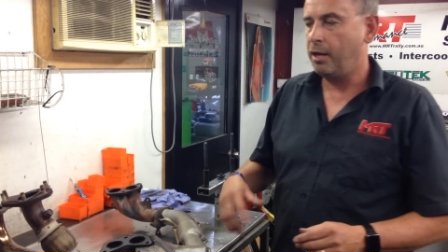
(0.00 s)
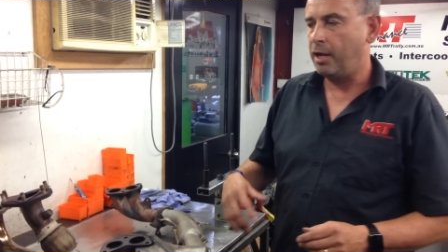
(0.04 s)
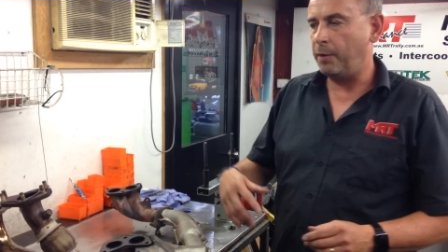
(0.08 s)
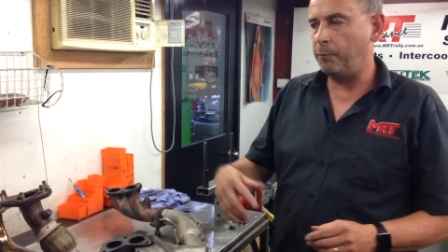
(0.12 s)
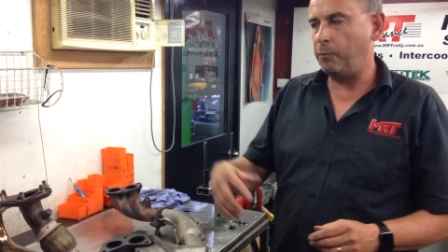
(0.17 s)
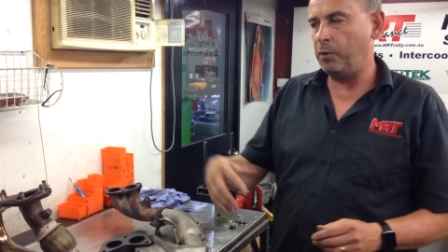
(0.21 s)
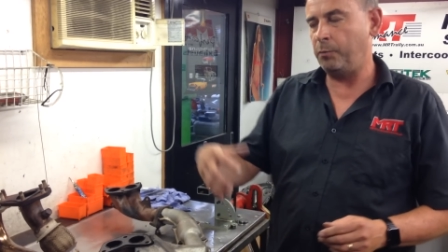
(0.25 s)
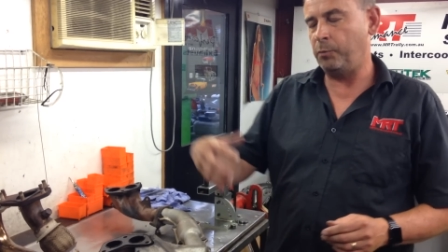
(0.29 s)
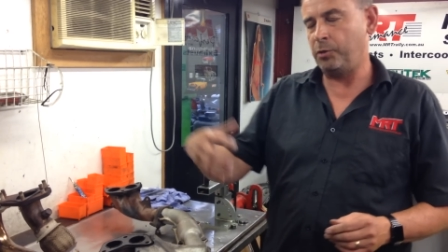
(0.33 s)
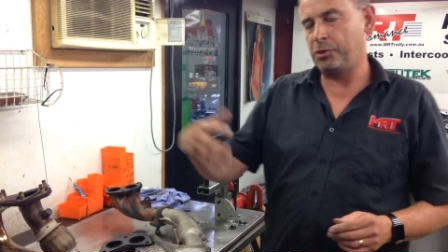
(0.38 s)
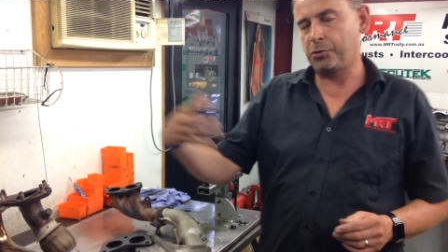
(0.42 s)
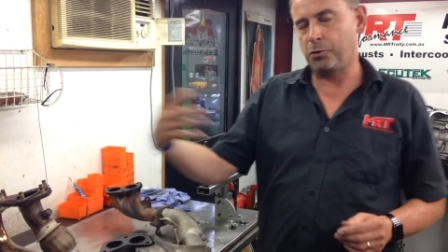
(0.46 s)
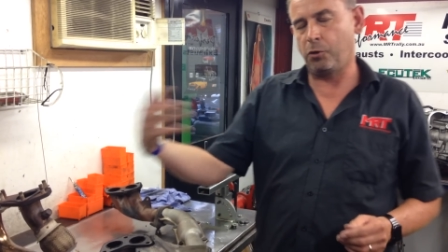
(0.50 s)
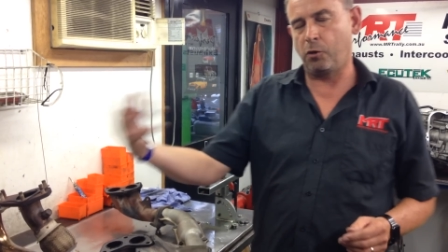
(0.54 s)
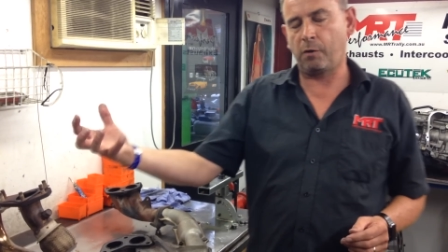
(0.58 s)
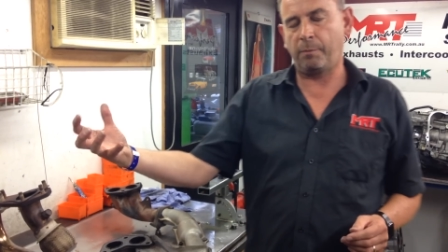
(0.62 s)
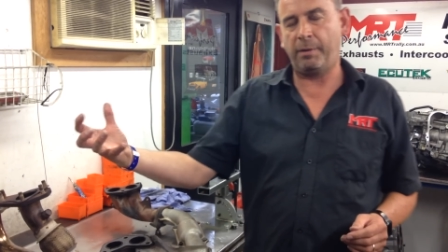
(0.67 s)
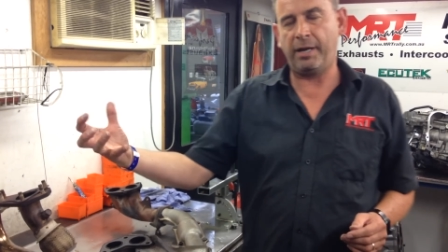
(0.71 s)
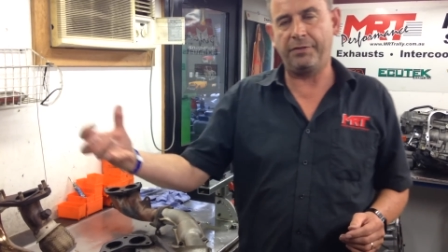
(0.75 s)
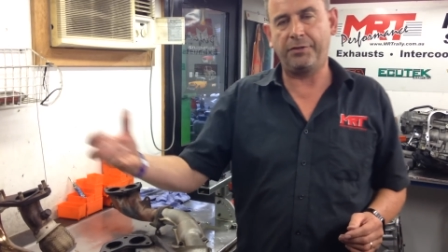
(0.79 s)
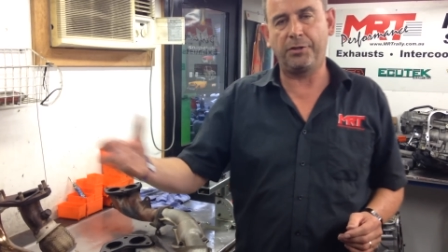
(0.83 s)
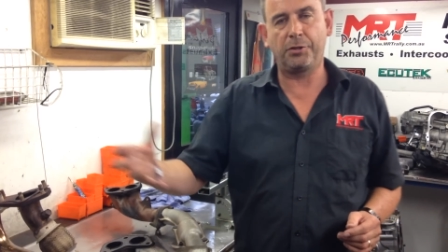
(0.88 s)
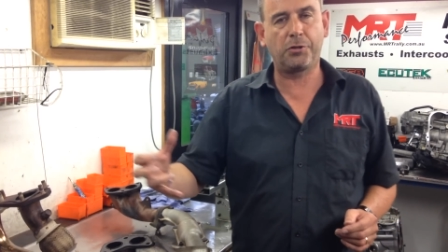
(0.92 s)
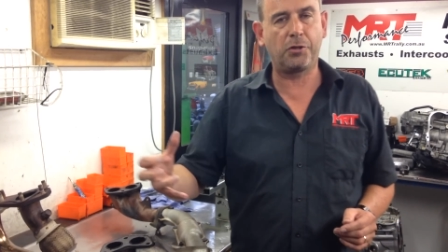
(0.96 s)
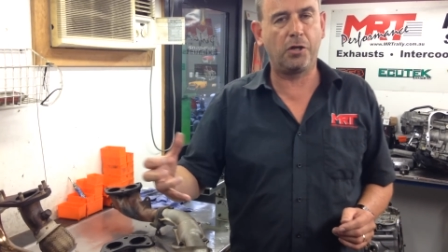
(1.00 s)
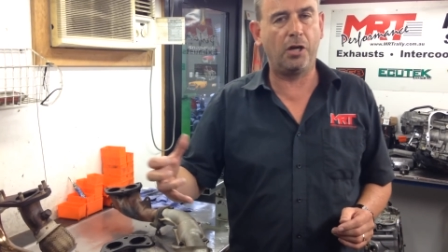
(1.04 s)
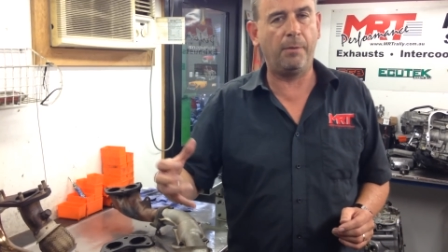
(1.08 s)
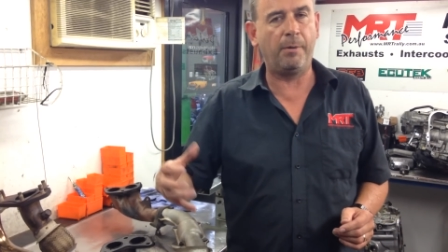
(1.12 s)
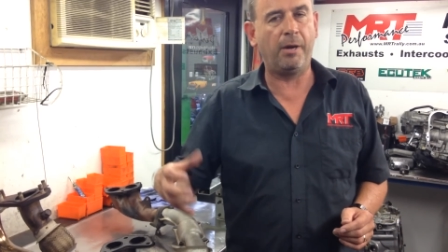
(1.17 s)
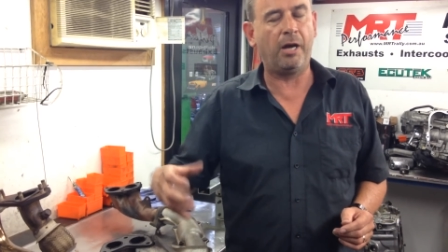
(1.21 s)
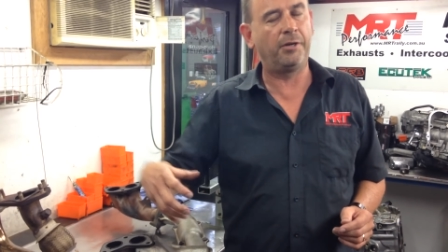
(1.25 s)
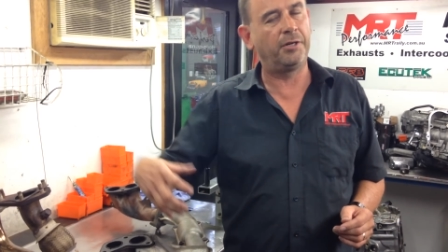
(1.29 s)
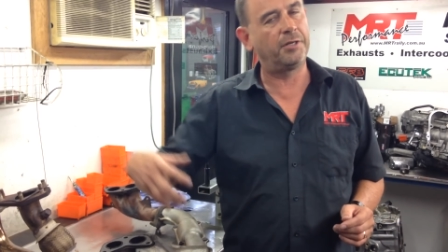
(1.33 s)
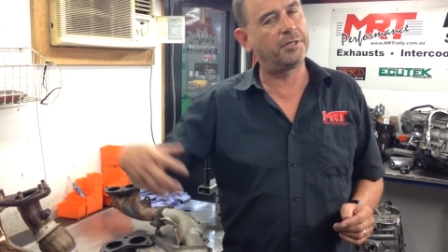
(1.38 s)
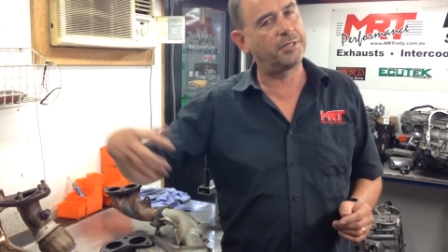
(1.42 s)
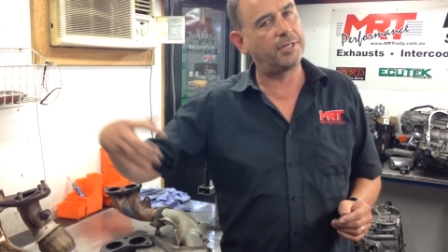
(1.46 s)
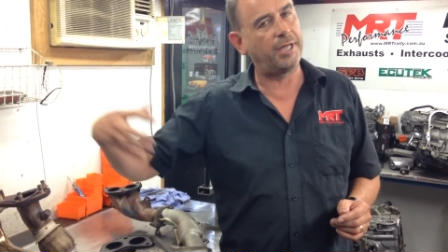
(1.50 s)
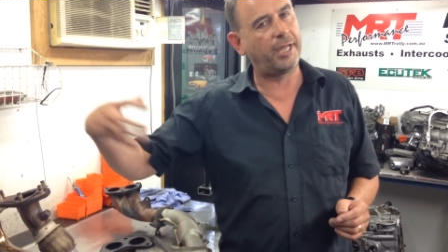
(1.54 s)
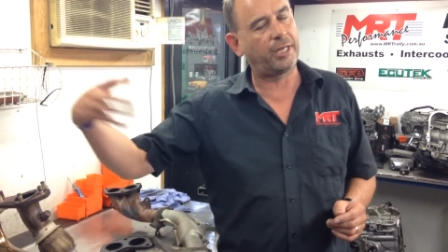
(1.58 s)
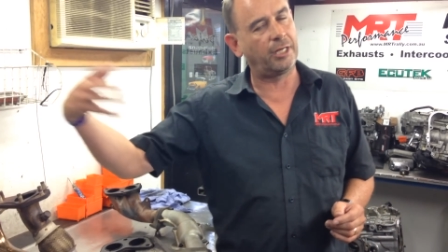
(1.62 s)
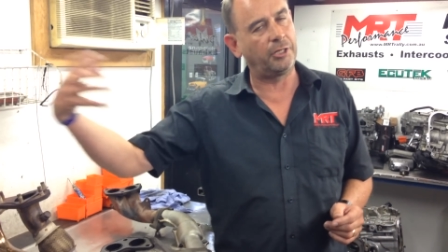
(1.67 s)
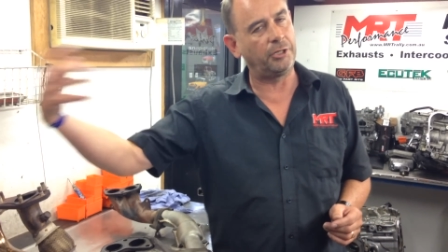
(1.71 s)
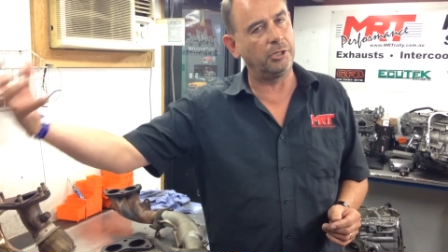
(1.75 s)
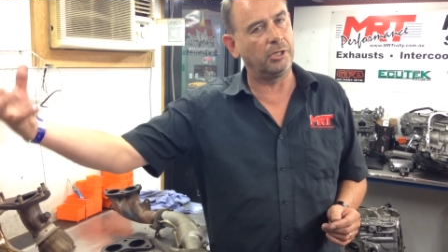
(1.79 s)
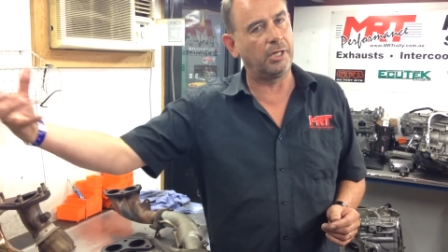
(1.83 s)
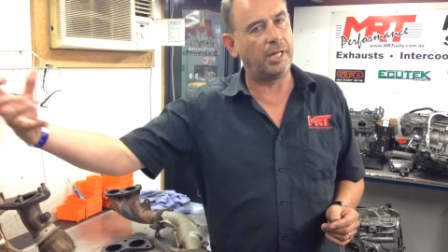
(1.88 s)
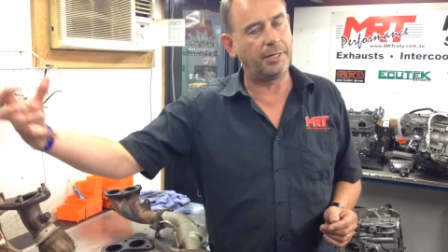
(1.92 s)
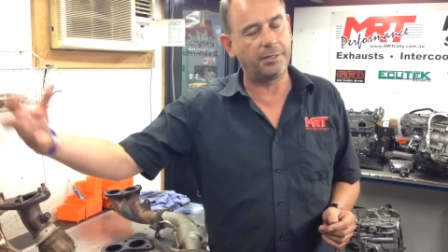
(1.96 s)
And when we talk about the turbo in a
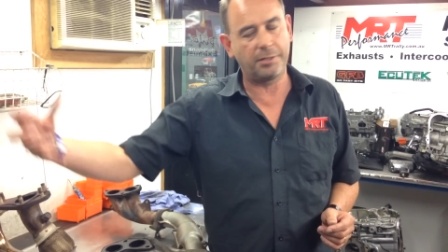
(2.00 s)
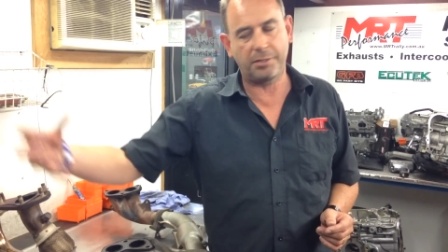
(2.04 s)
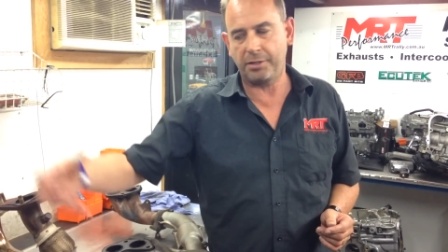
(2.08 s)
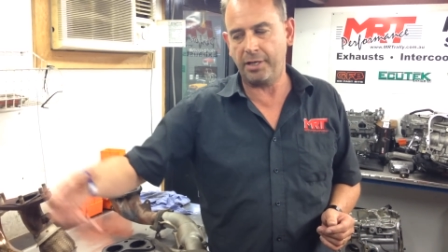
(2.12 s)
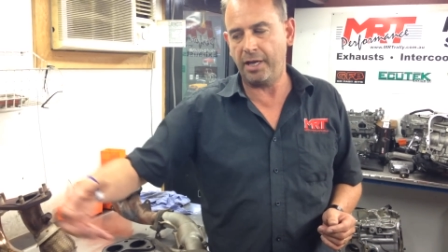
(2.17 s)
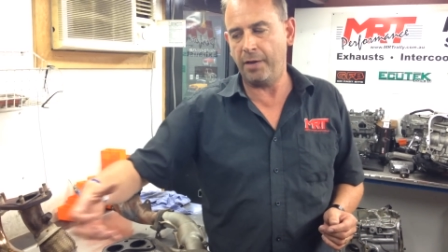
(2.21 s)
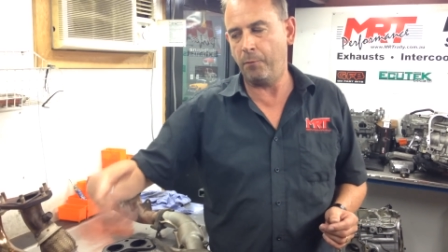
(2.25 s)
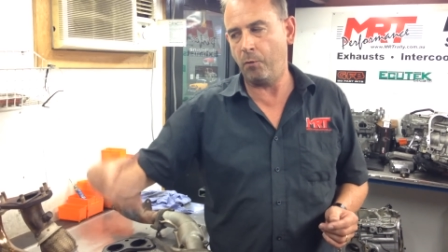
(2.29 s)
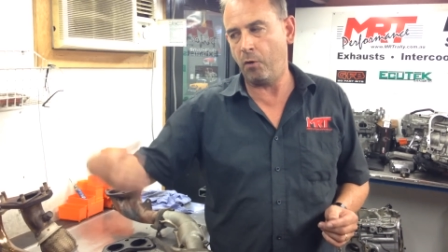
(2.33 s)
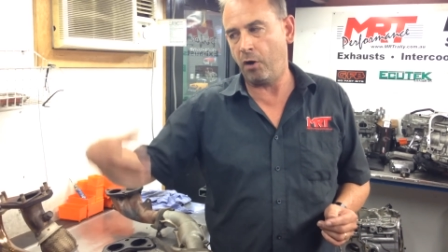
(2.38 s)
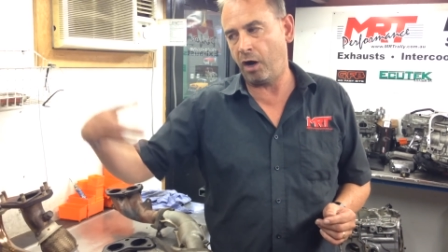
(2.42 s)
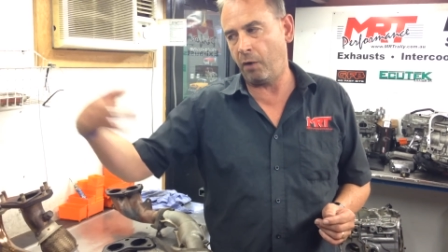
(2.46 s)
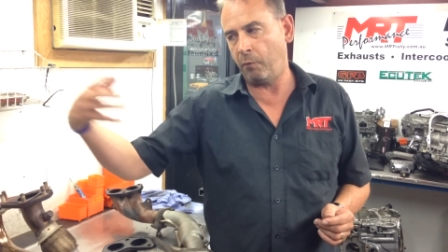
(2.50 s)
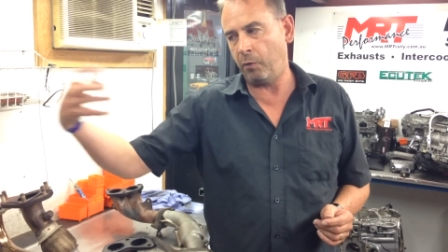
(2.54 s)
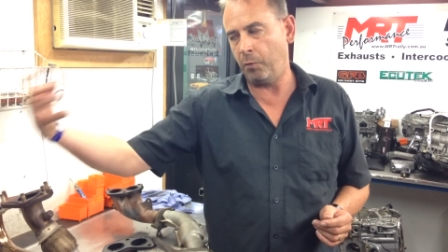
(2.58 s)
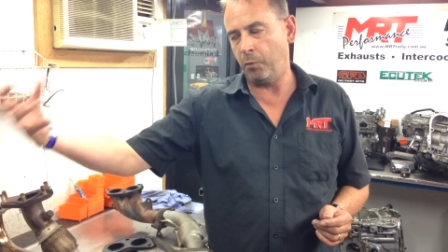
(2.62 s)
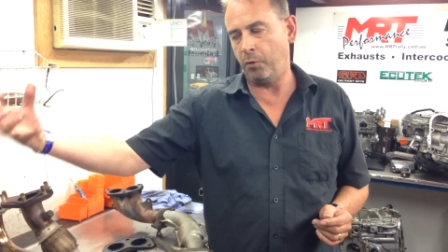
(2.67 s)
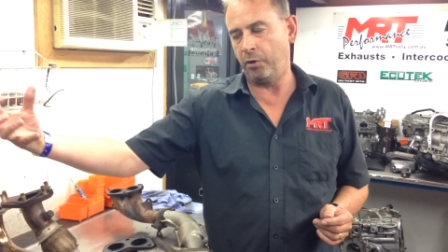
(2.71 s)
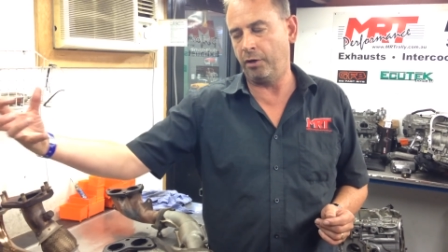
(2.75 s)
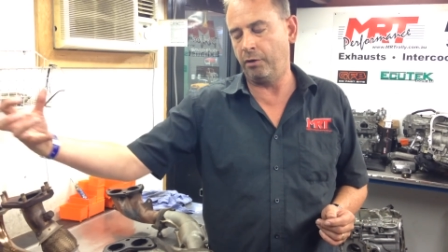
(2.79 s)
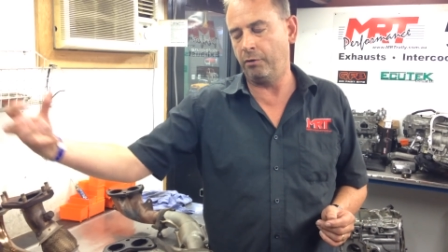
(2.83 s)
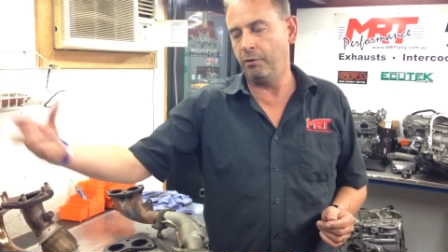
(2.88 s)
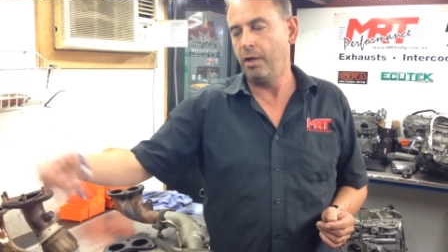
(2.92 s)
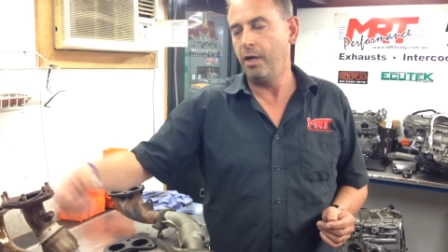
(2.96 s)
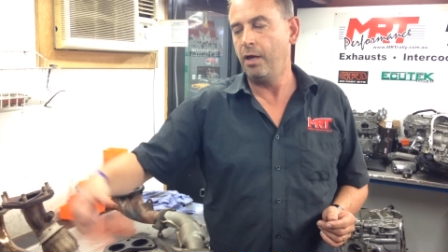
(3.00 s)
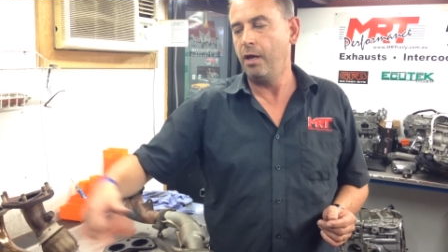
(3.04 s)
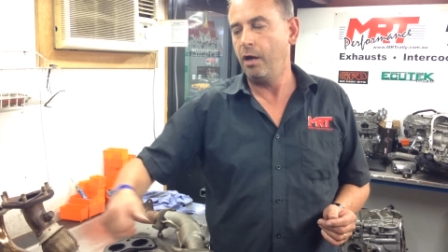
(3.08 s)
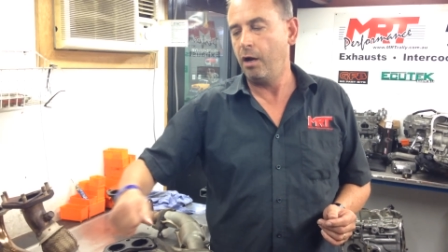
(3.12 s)
second, you'll understand why. We want to